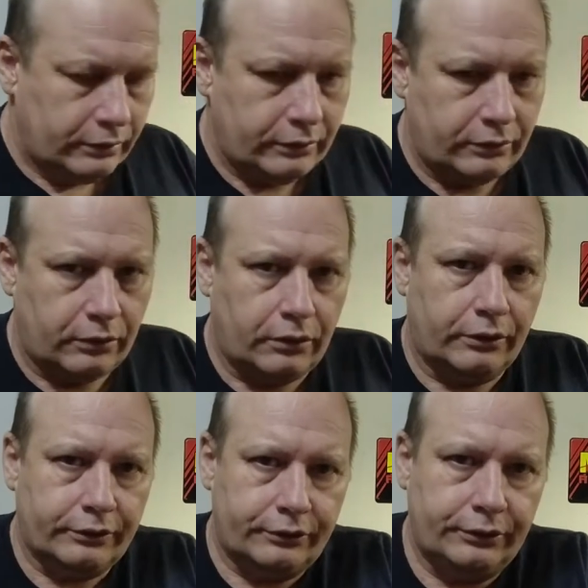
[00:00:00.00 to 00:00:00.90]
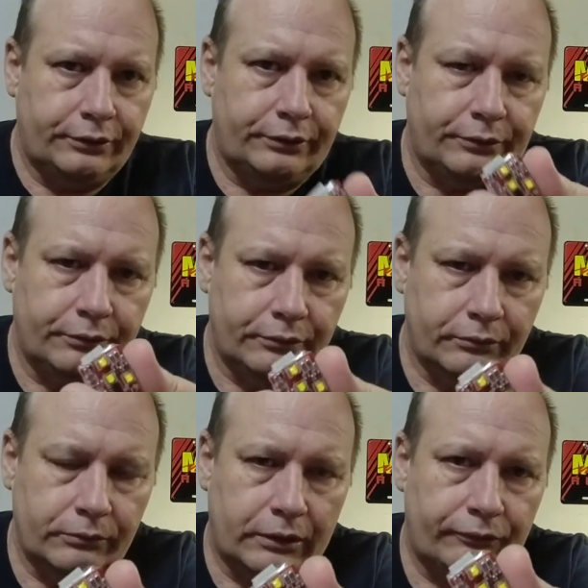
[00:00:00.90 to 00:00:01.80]
an Arc II
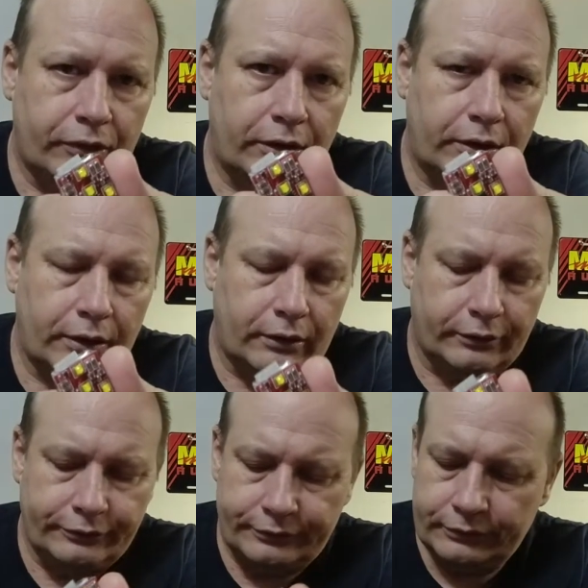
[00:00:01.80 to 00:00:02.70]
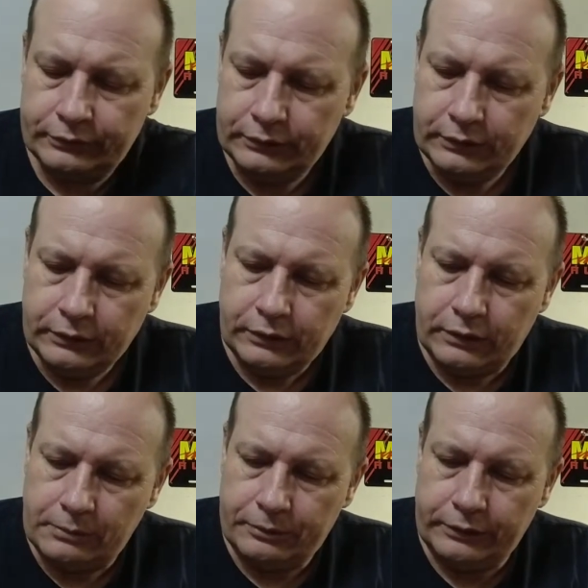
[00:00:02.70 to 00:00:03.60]
by Firehouse,
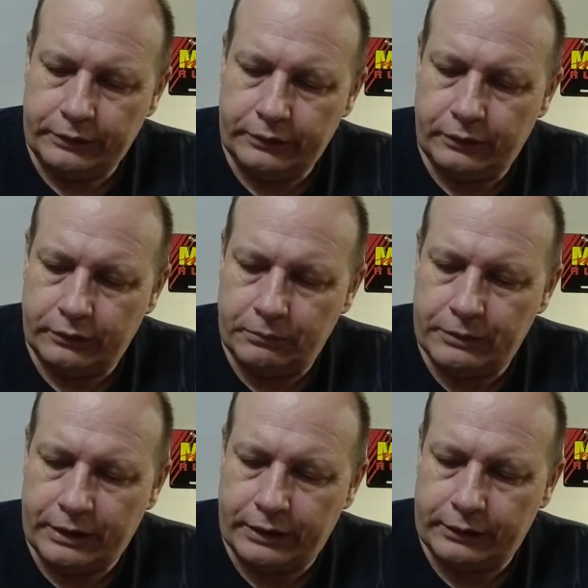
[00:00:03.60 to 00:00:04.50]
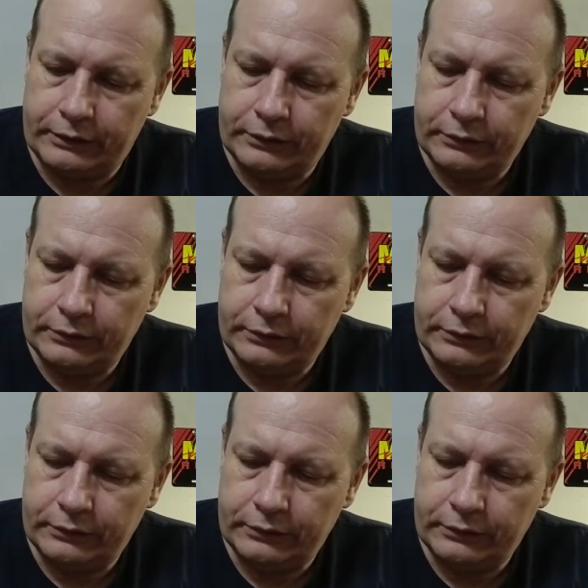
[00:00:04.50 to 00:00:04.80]
and I put it on the back